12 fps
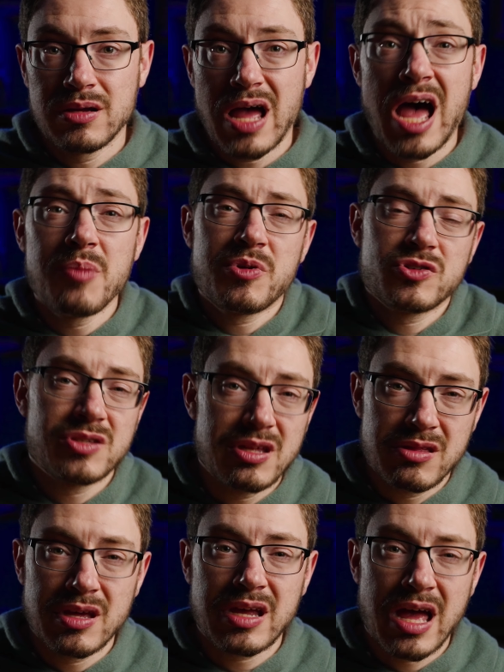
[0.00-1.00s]
I personally
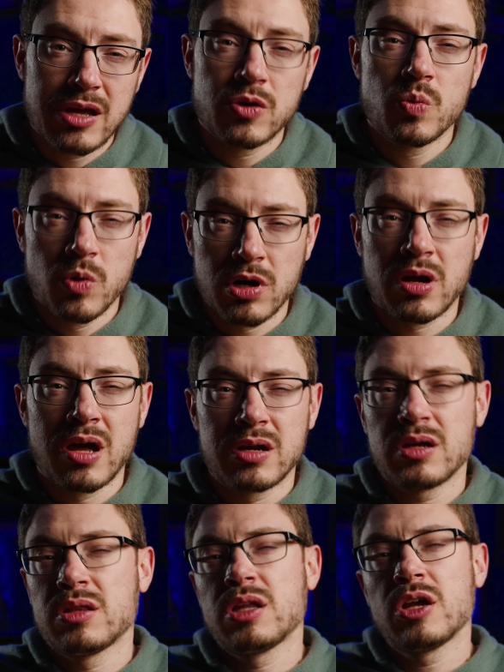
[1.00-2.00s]
think I could work on
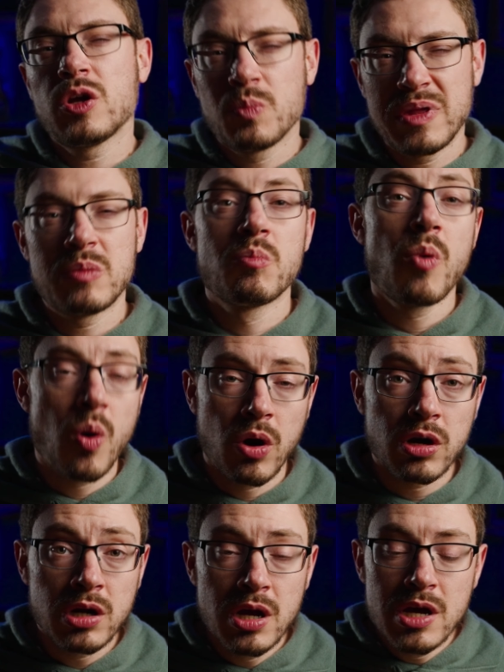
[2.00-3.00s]
a little bit
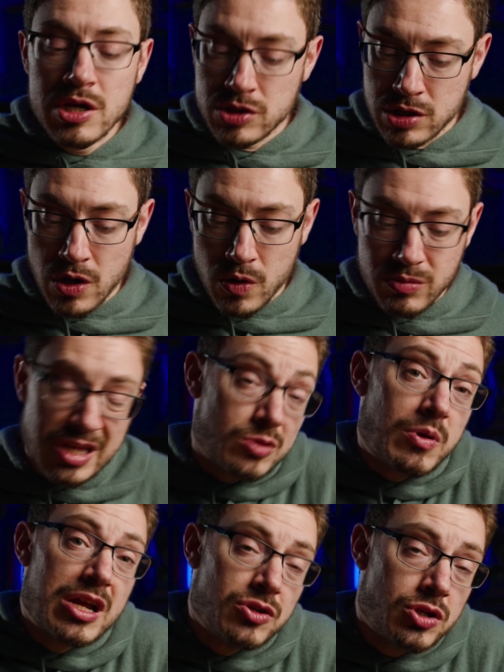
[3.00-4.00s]
more, so
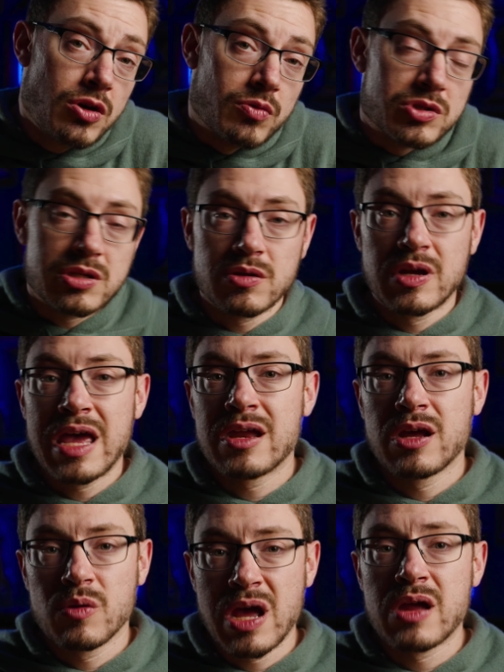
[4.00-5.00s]
that's what I chose, okay?
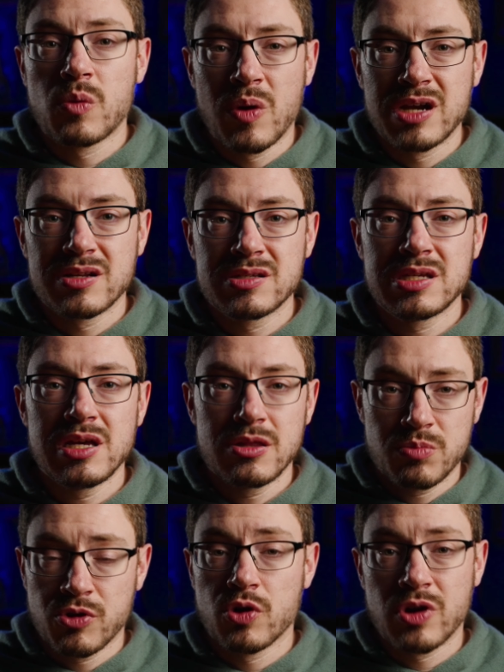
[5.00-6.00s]
And I kind of wanted to see
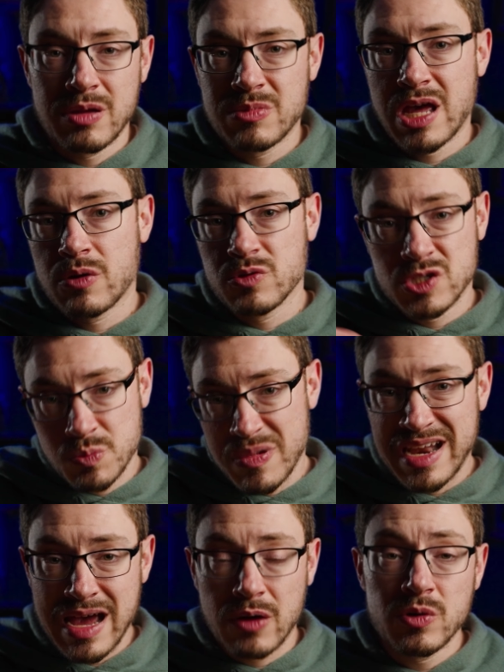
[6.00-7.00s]
the program that would
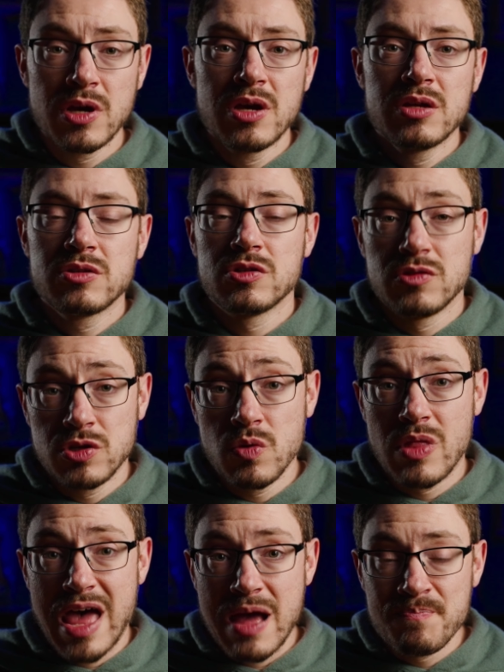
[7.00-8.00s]
spit out to
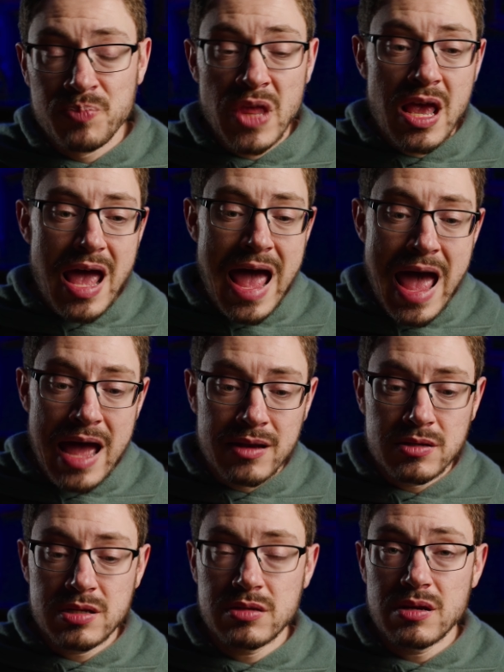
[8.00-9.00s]
do that.
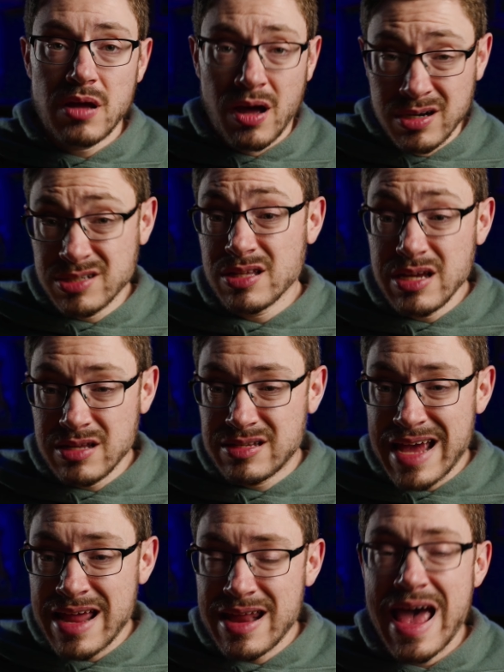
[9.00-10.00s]
And honestly, it
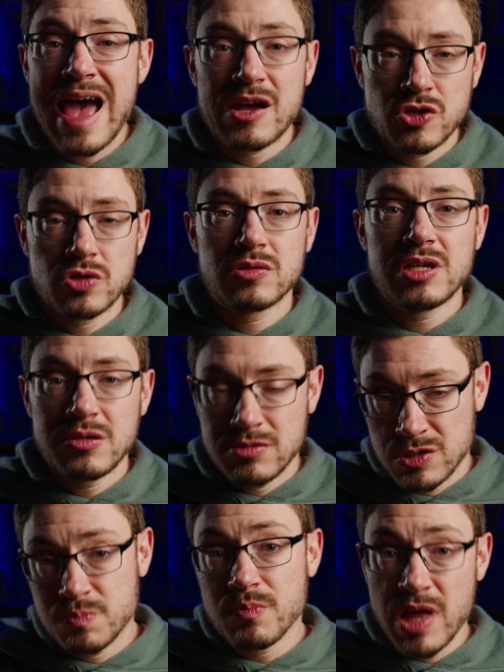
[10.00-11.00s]
did actually
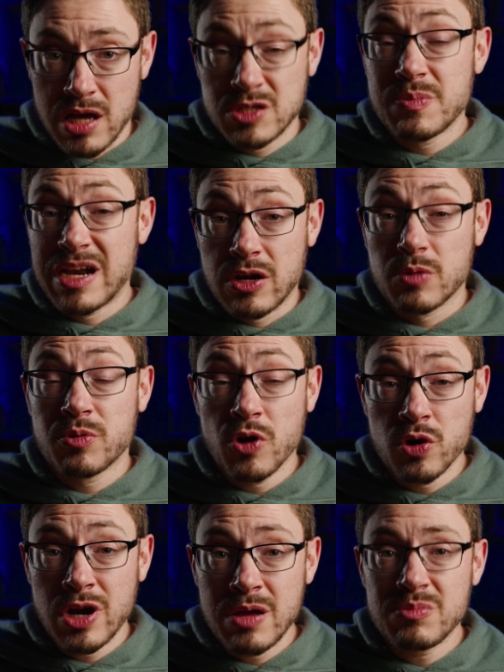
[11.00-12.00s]
spit out a
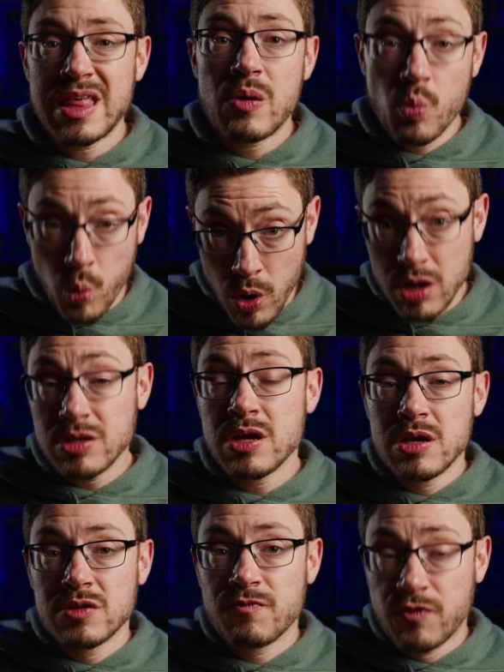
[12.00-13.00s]
program that would
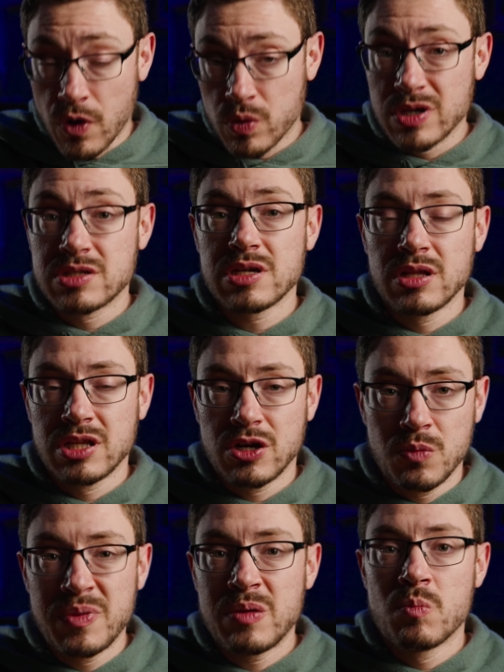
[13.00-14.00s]
focus a
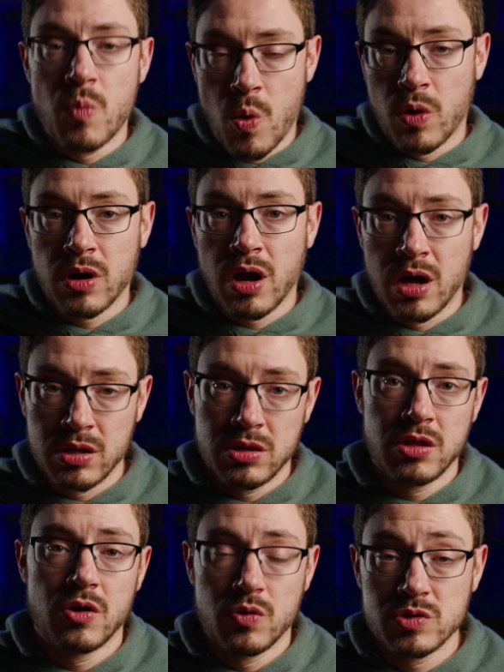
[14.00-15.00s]
little bit more on
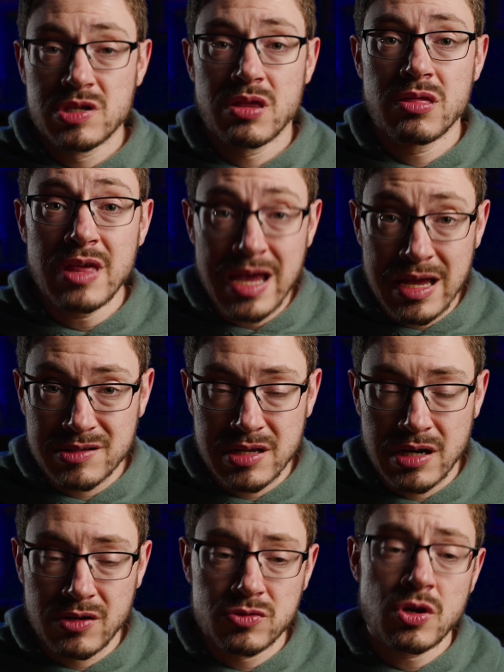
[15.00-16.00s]
those things,
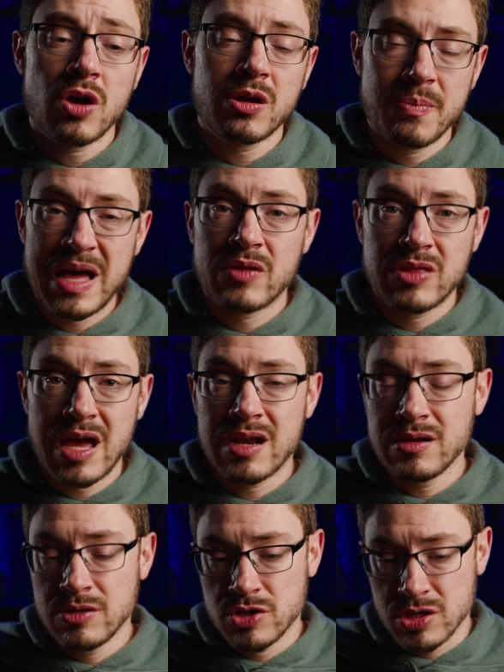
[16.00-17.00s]
and I'll talk about
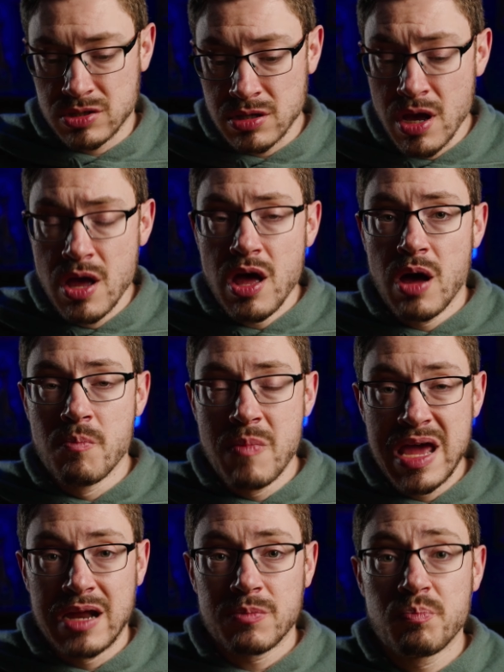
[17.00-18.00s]
that in just a
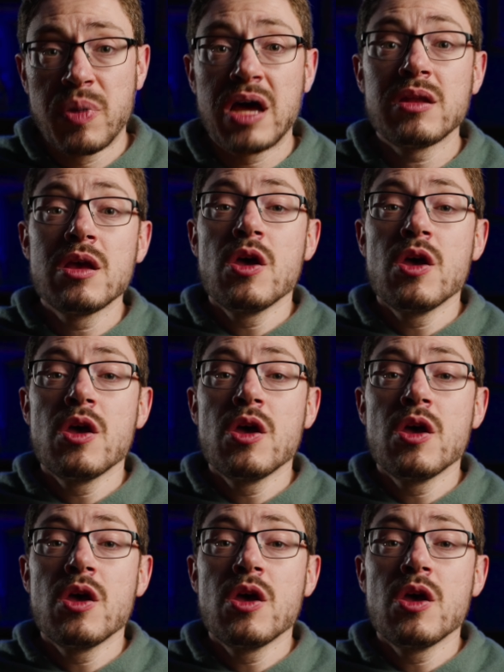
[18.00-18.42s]
minute. But